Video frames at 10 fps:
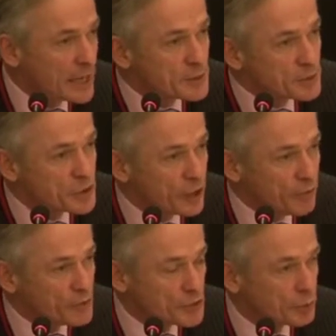I suppose the
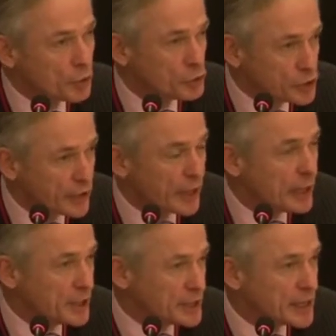government approach in
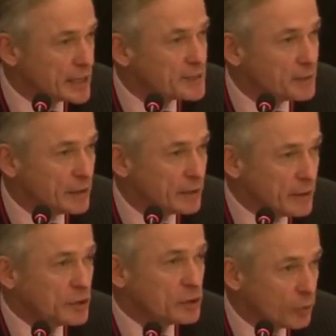Ireland has been
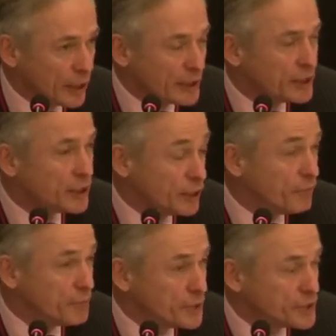quite
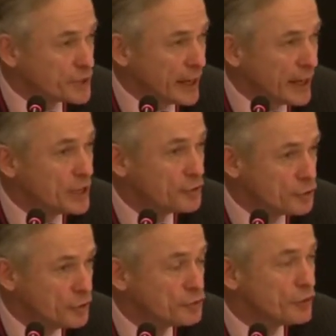government
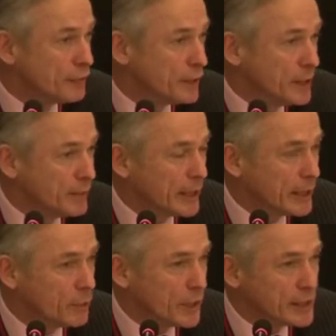driven in
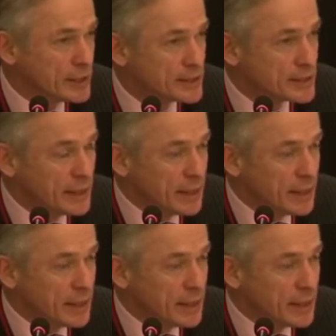many ways.